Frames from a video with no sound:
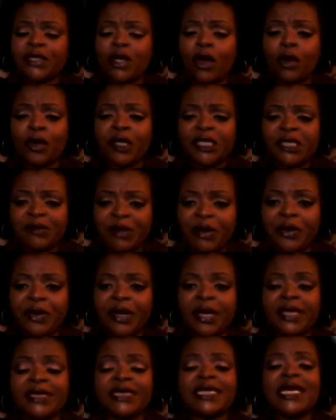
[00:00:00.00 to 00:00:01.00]
whole
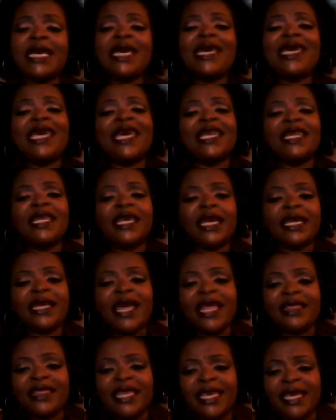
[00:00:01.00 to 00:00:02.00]
experience and looking
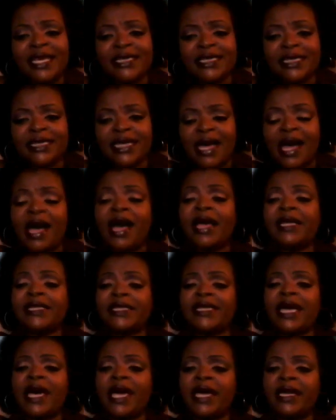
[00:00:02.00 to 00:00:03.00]
at things in
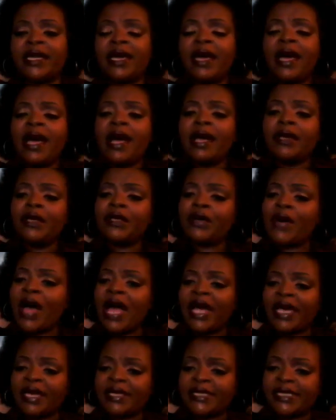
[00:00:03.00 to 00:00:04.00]
hindsight,
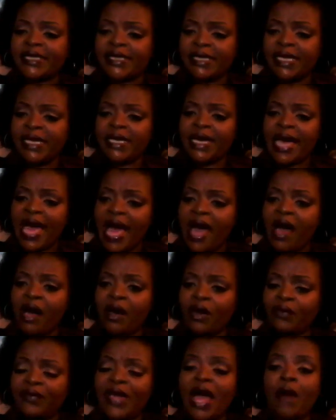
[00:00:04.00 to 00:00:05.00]
I can see
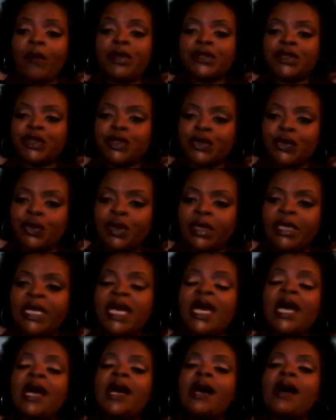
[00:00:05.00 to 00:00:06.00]
how that was truly
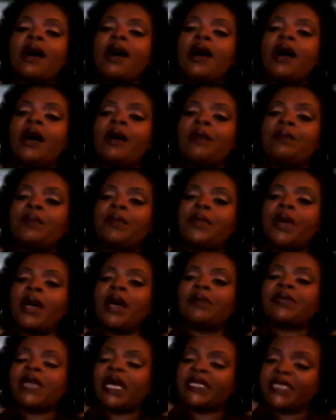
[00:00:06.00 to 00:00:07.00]

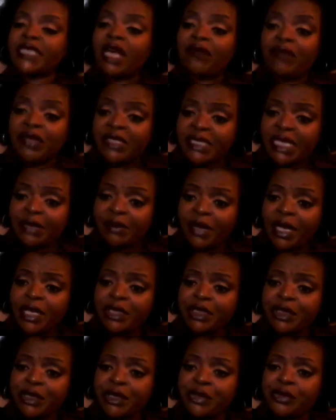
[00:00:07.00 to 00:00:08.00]
a self-esteem
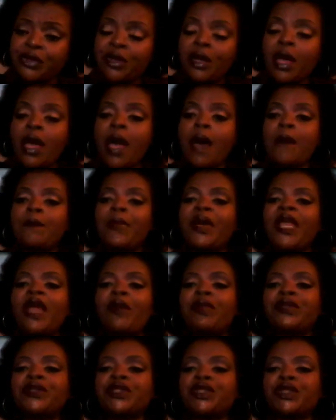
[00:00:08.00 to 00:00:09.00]
issue. But
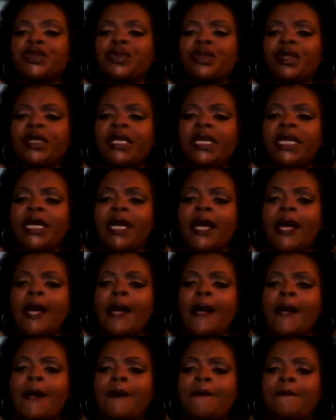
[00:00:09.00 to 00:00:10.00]
it was truly
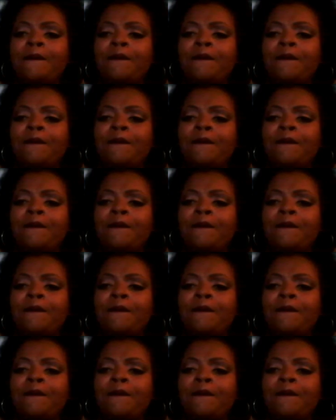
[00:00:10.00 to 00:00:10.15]
a